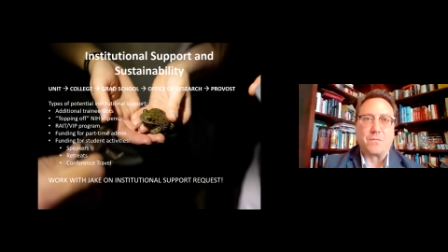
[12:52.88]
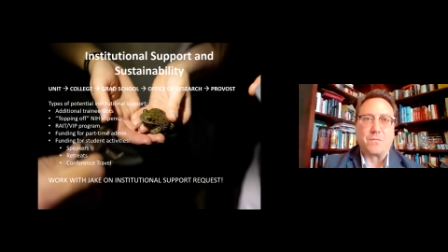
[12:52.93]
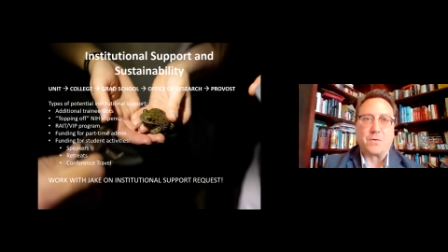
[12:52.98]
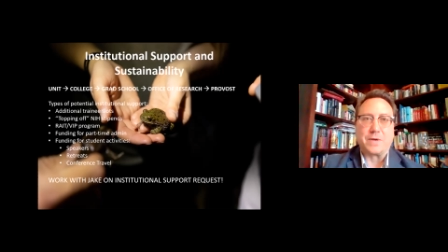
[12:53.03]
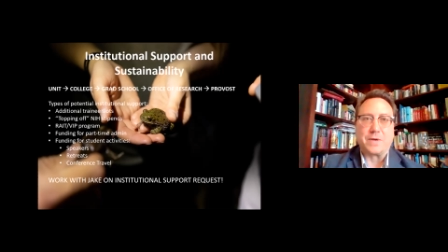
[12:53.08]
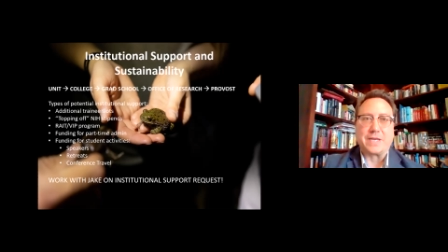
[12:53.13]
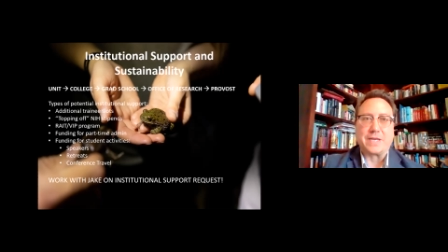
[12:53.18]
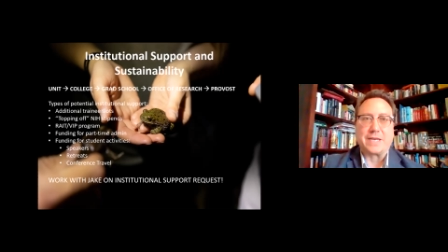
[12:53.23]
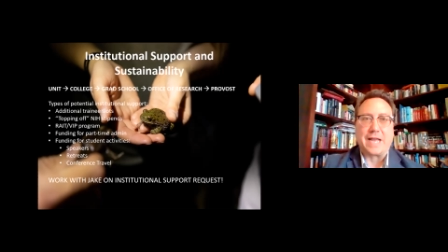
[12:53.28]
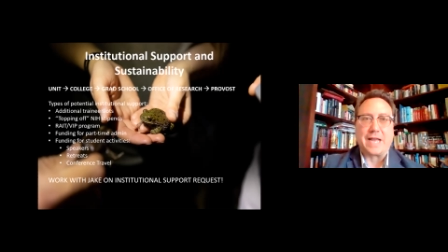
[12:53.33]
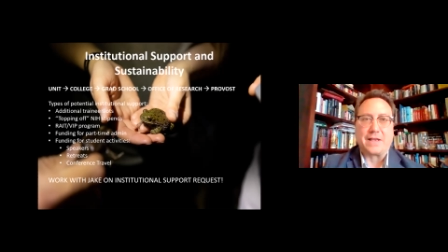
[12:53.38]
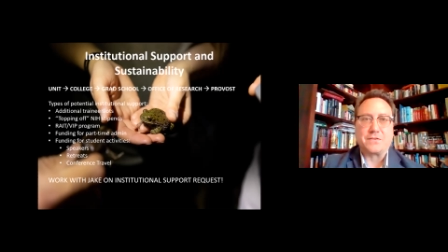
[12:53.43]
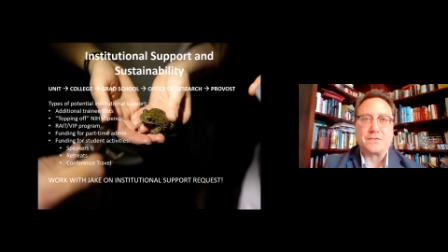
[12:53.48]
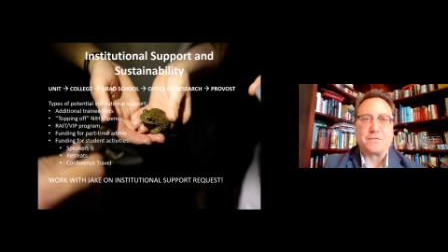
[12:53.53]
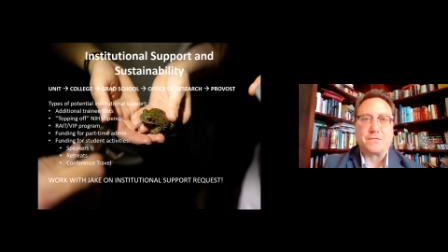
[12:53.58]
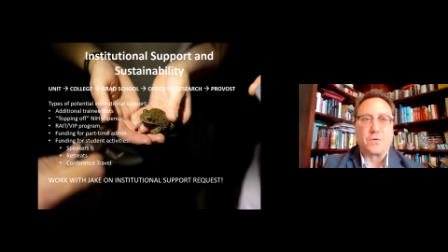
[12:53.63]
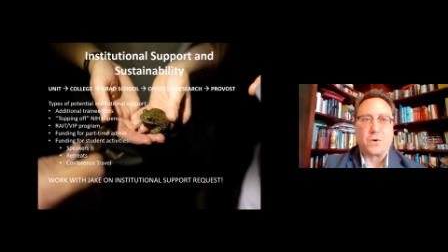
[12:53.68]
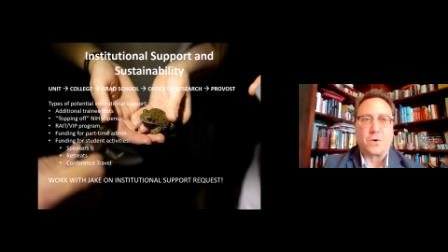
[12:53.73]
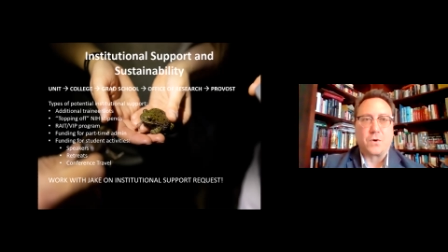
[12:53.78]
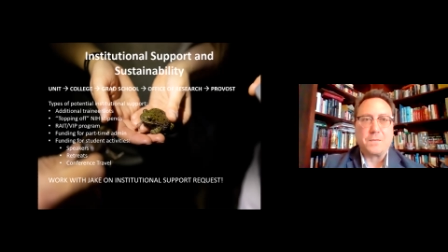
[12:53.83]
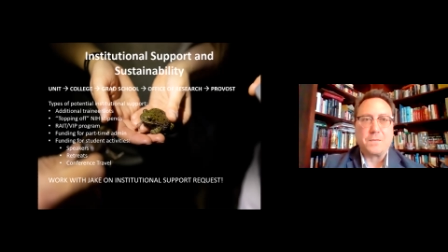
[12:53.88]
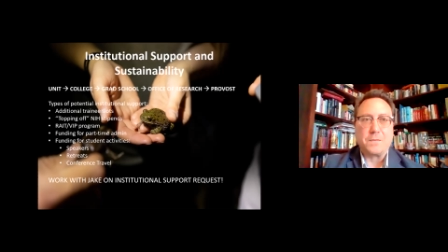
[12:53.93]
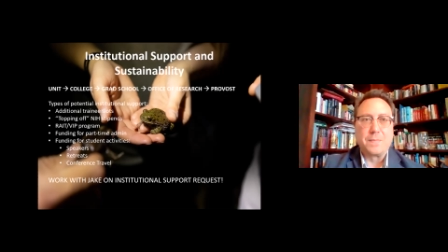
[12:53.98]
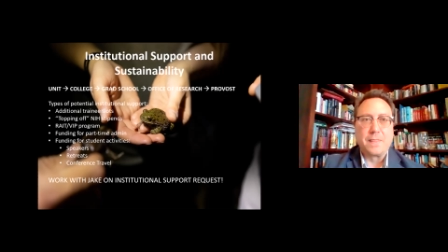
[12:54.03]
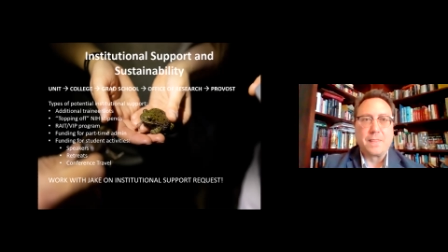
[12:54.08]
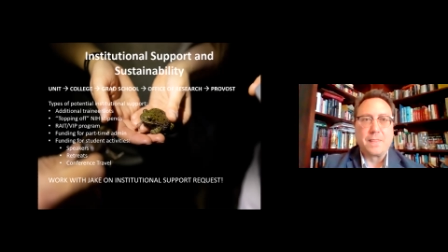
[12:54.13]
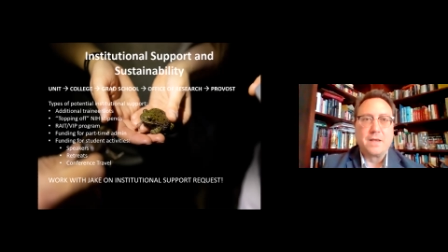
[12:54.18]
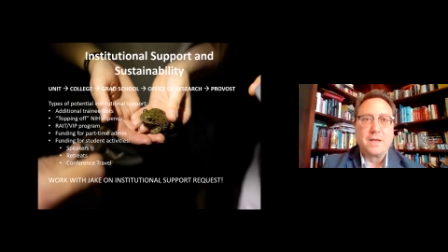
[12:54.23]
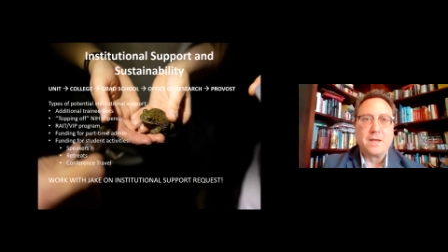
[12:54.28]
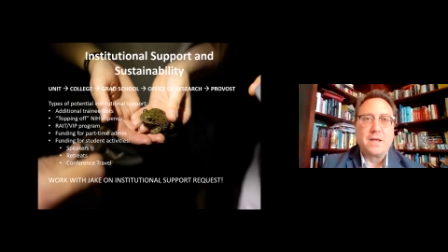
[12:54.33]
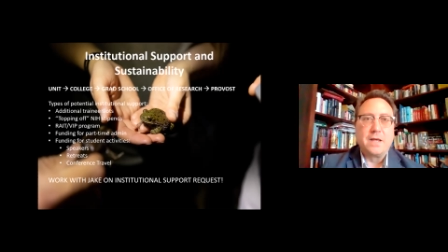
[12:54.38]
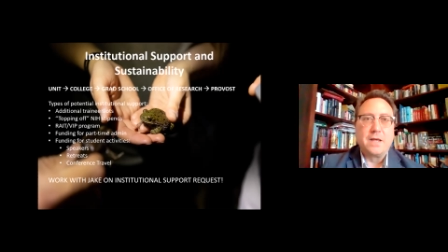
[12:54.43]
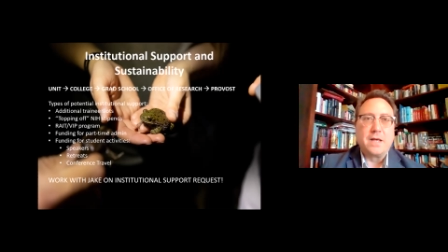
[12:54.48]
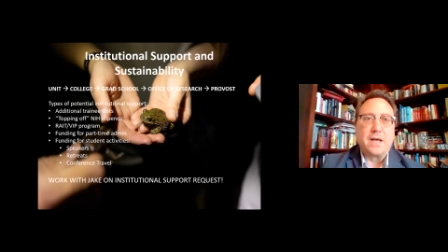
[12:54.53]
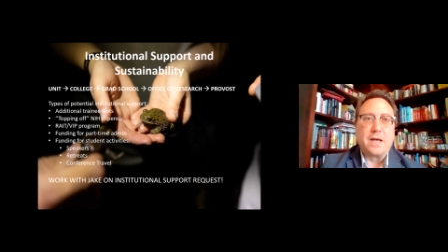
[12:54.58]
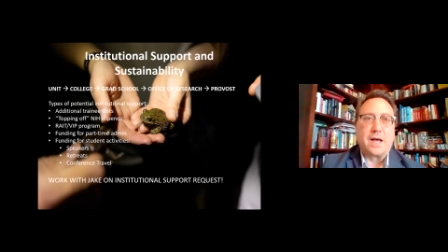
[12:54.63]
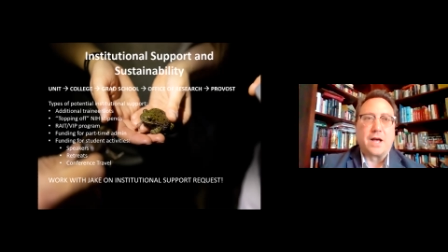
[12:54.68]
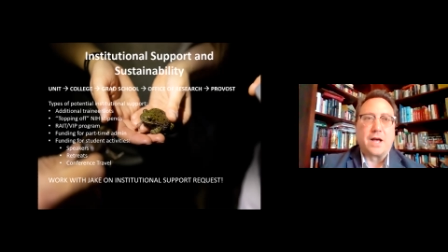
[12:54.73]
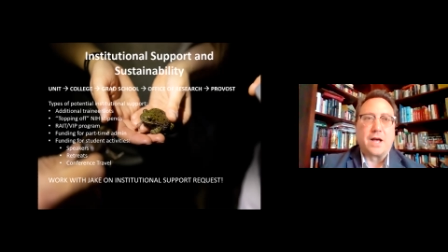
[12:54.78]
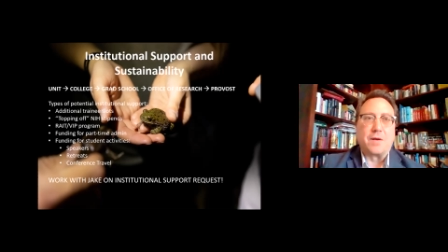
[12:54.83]
we can ask for.
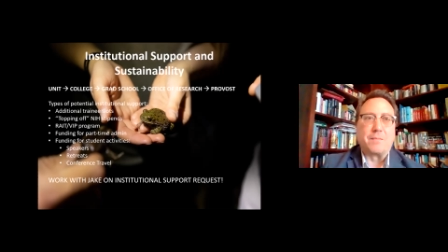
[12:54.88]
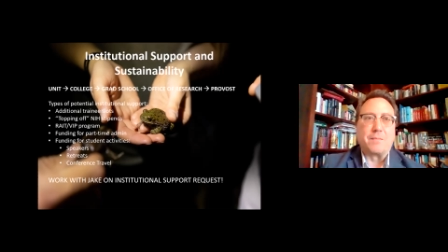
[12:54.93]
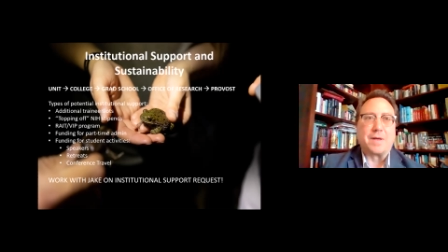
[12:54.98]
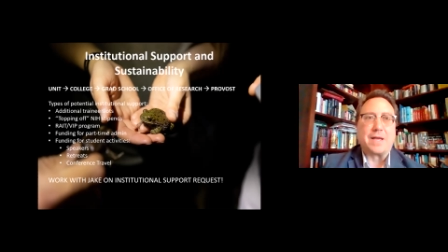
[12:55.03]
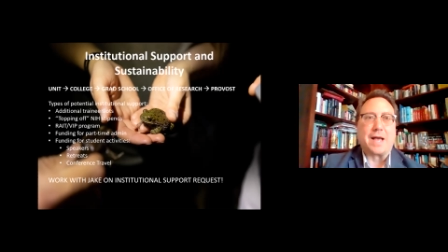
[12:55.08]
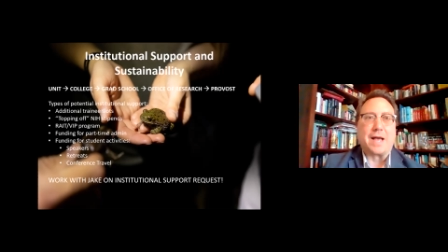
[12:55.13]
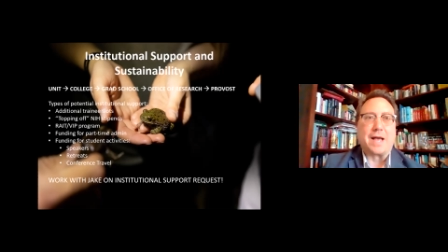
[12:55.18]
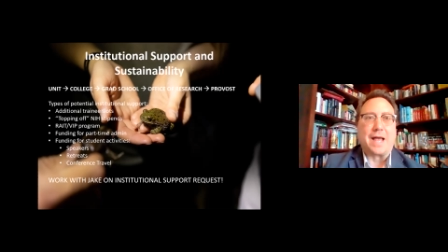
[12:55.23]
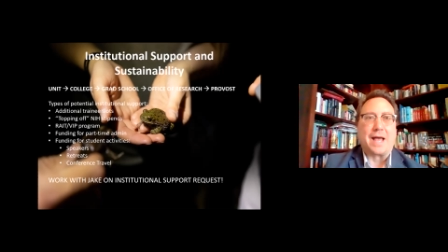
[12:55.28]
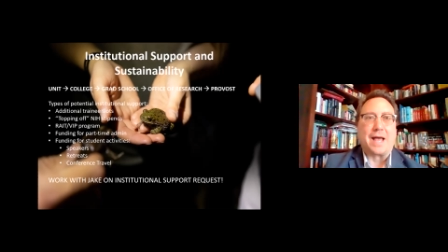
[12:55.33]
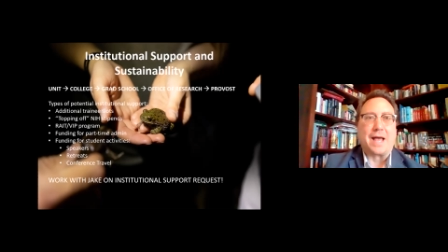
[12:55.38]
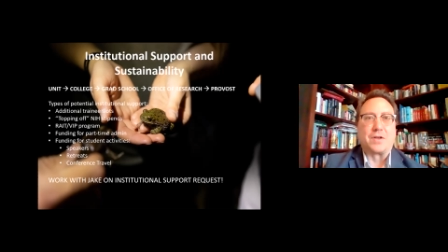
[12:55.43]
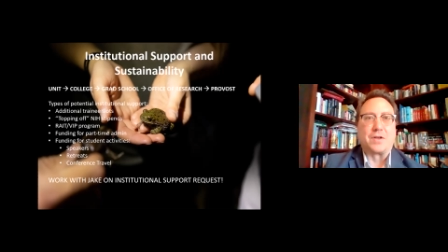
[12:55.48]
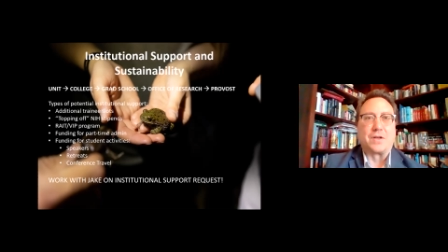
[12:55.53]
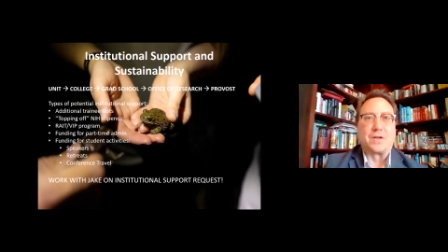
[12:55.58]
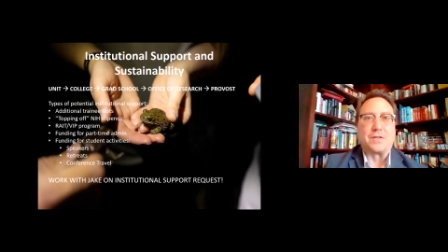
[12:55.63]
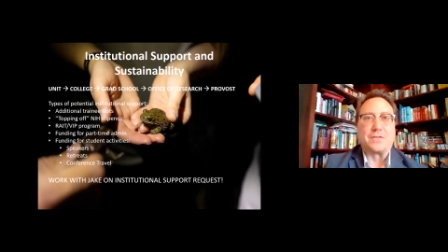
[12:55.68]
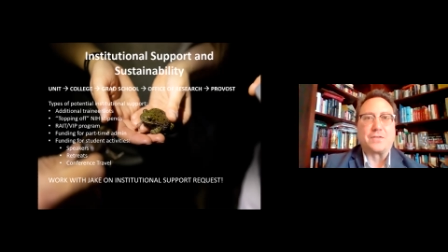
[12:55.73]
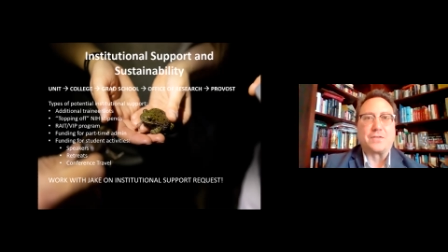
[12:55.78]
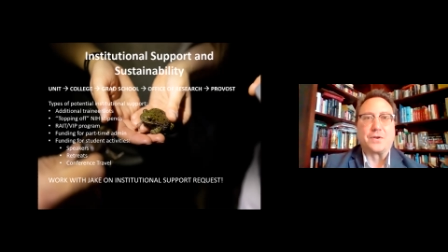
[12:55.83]
I have a